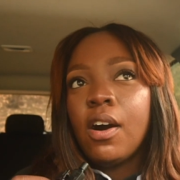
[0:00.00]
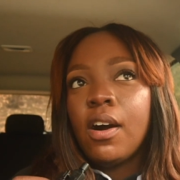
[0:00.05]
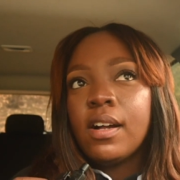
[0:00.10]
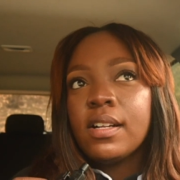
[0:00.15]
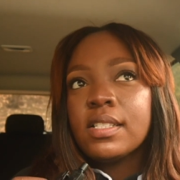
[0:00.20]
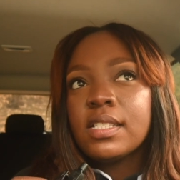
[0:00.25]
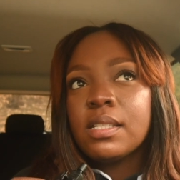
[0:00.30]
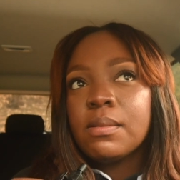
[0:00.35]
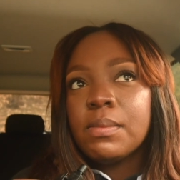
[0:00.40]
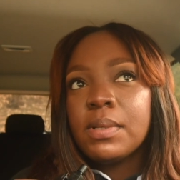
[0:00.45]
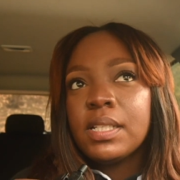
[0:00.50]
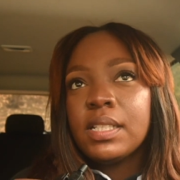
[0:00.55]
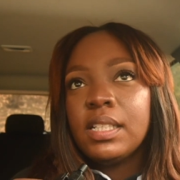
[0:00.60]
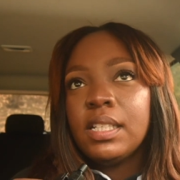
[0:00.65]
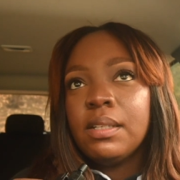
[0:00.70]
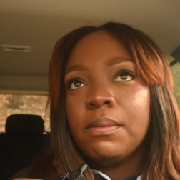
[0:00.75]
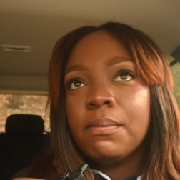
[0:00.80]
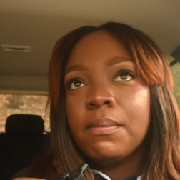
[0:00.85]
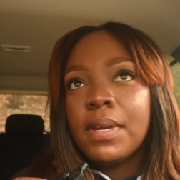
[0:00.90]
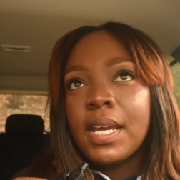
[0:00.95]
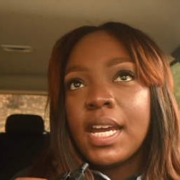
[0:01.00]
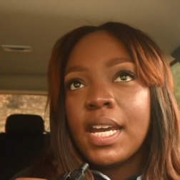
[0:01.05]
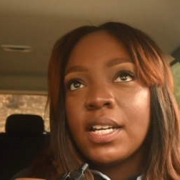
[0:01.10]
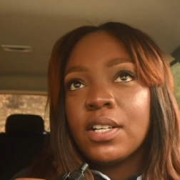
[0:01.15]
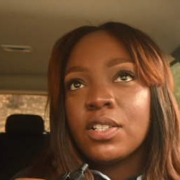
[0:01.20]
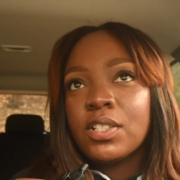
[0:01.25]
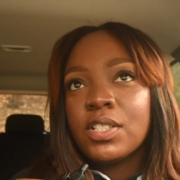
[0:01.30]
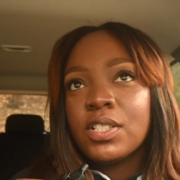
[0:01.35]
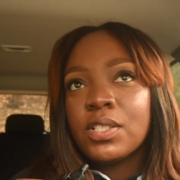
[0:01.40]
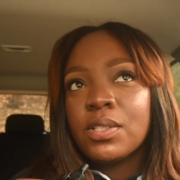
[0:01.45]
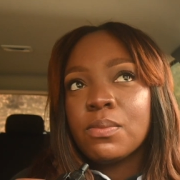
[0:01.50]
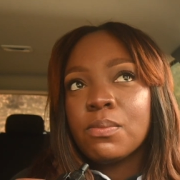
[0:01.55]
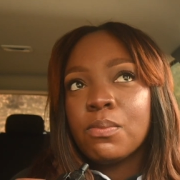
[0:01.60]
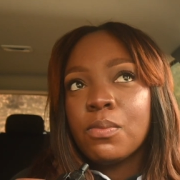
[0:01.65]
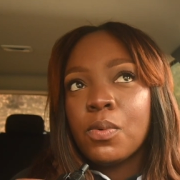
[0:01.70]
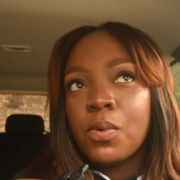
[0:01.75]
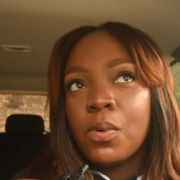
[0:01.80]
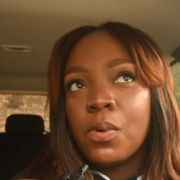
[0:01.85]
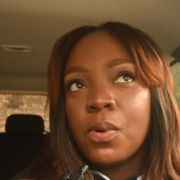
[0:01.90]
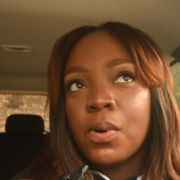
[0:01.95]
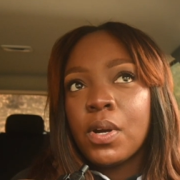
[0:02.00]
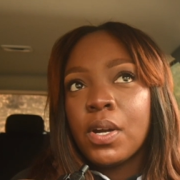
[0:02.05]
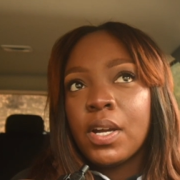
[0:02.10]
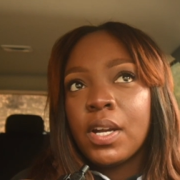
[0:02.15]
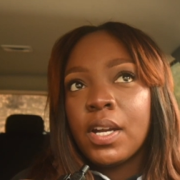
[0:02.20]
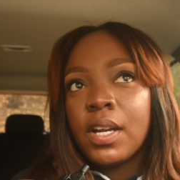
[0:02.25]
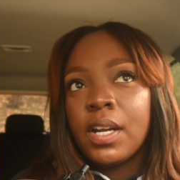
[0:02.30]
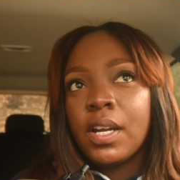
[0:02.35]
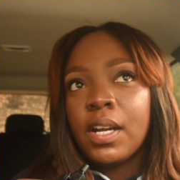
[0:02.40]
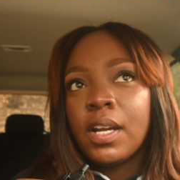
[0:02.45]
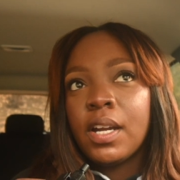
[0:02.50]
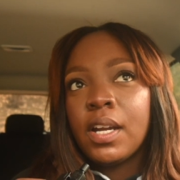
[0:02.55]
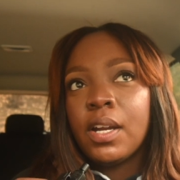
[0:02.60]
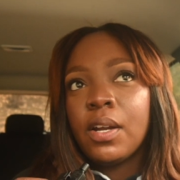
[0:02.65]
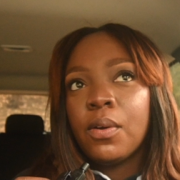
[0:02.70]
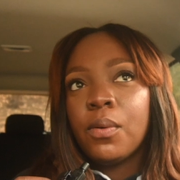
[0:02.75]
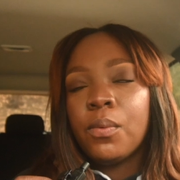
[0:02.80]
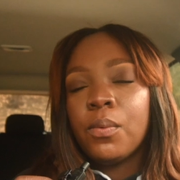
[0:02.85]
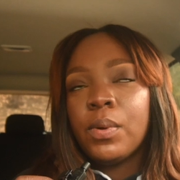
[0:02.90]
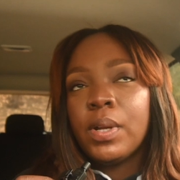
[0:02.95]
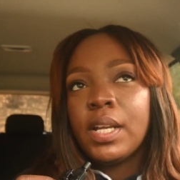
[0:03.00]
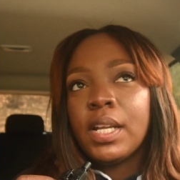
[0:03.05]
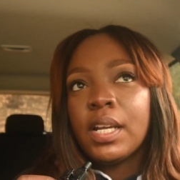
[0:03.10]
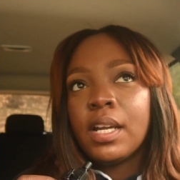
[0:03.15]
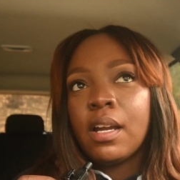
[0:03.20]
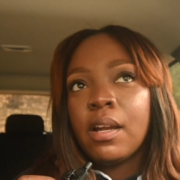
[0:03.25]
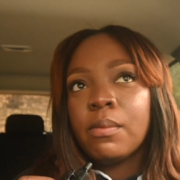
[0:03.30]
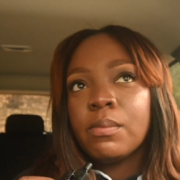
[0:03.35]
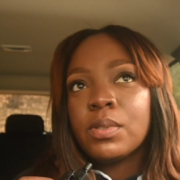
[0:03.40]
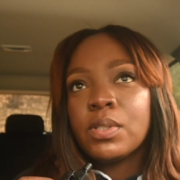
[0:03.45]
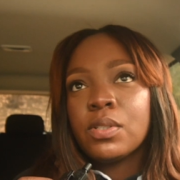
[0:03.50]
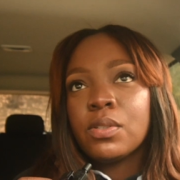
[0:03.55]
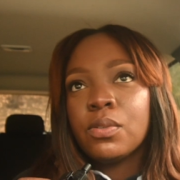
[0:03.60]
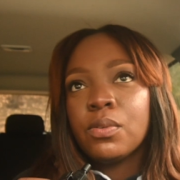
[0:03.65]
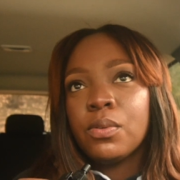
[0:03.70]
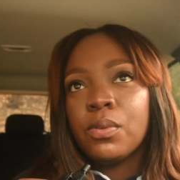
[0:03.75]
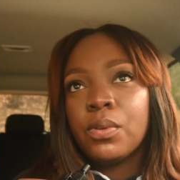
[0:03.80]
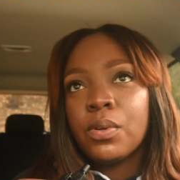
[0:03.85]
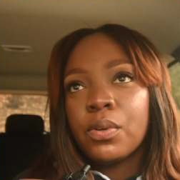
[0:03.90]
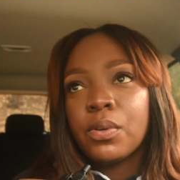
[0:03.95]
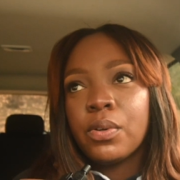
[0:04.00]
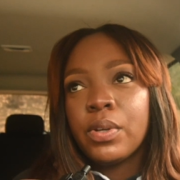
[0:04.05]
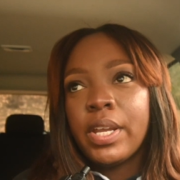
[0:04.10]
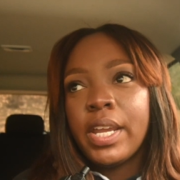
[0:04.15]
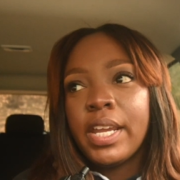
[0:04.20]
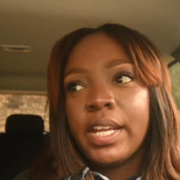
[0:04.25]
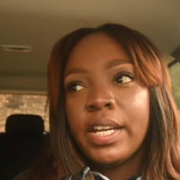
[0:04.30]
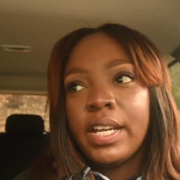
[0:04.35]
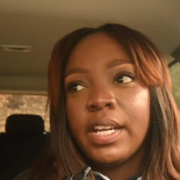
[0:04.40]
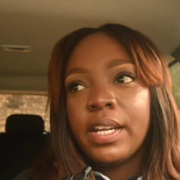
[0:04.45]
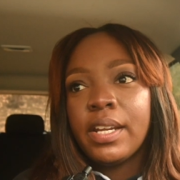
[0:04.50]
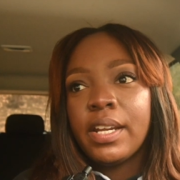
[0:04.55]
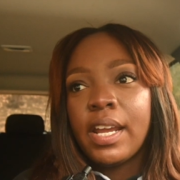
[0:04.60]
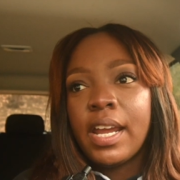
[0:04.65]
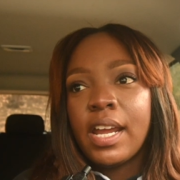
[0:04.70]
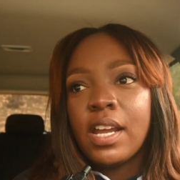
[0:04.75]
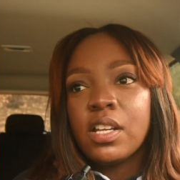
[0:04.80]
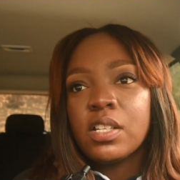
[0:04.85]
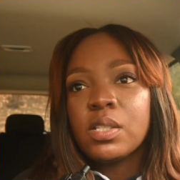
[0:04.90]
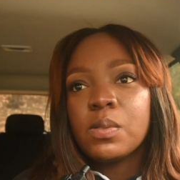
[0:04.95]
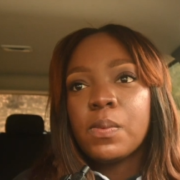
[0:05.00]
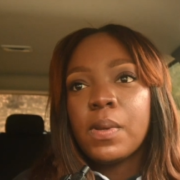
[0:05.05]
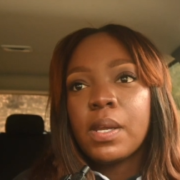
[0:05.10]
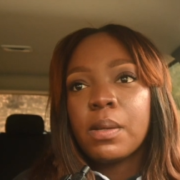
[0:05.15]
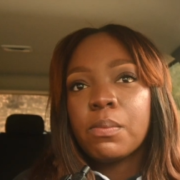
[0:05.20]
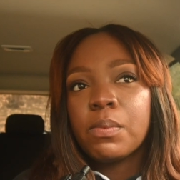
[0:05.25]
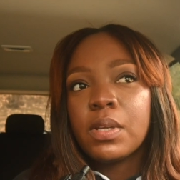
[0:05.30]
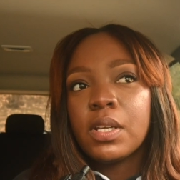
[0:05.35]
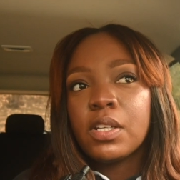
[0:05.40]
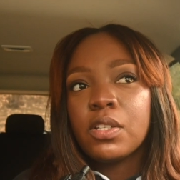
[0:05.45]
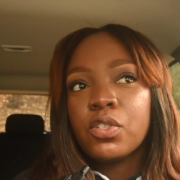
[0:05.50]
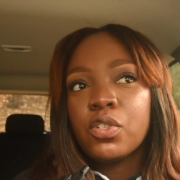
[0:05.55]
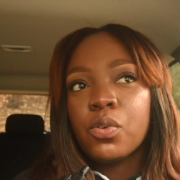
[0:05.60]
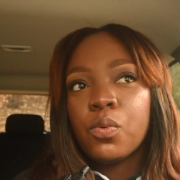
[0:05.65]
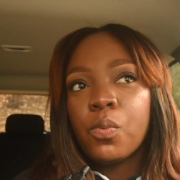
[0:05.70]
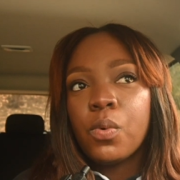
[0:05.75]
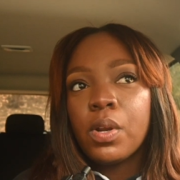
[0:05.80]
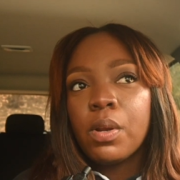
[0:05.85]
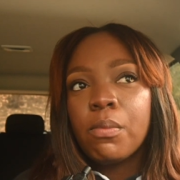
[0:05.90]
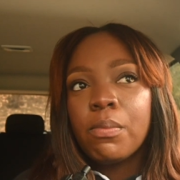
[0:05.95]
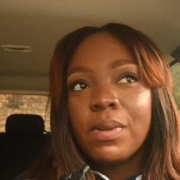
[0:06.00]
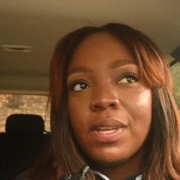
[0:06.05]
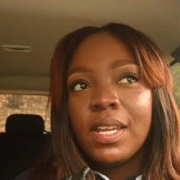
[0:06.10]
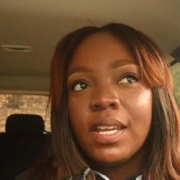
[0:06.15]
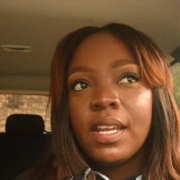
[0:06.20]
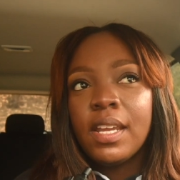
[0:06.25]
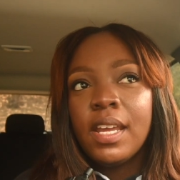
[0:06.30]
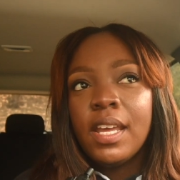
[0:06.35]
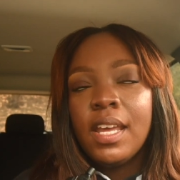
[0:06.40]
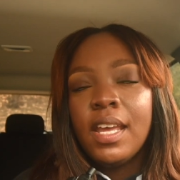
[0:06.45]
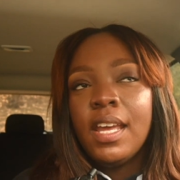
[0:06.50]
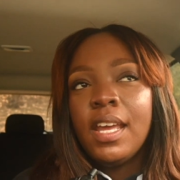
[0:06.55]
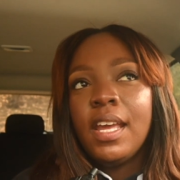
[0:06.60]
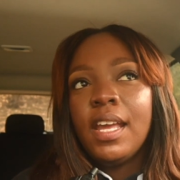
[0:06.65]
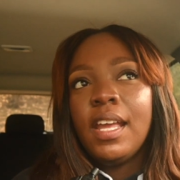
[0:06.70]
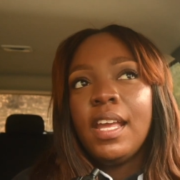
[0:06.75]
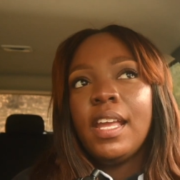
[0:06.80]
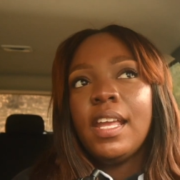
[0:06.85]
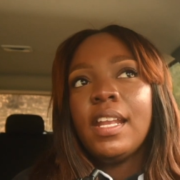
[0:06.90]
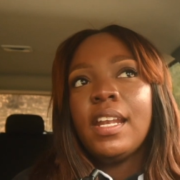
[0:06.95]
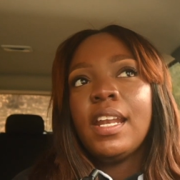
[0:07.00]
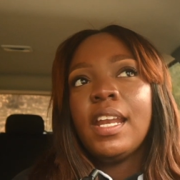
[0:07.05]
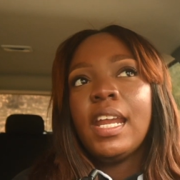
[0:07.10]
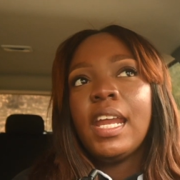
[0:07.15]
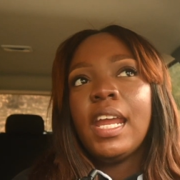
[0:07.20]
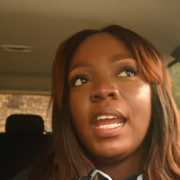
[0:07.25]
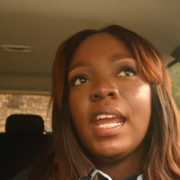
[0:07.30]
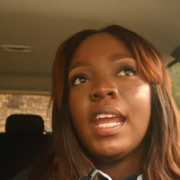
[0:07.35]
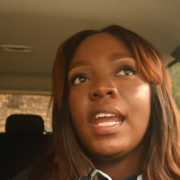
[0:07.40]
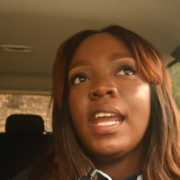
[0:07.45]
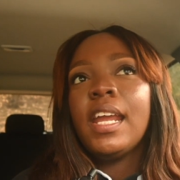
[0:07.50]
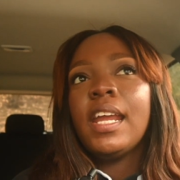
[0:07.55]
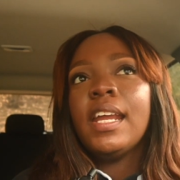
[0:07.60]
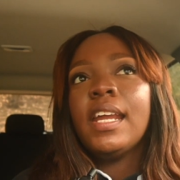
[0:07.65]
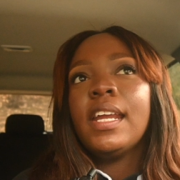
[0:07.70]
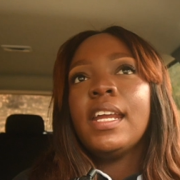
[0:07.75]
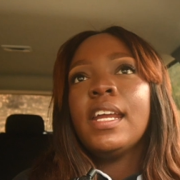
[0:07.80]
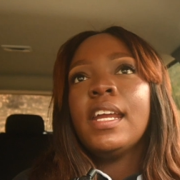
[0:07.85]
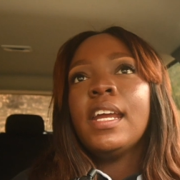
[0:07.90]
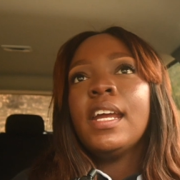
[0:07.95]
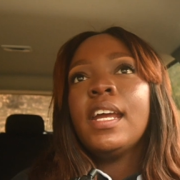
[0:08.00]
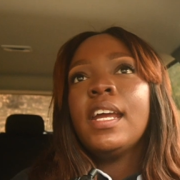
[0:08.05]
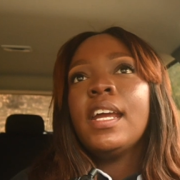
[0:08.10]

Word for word: ultimately matters more when it comes to the creating aspect because you want to be in a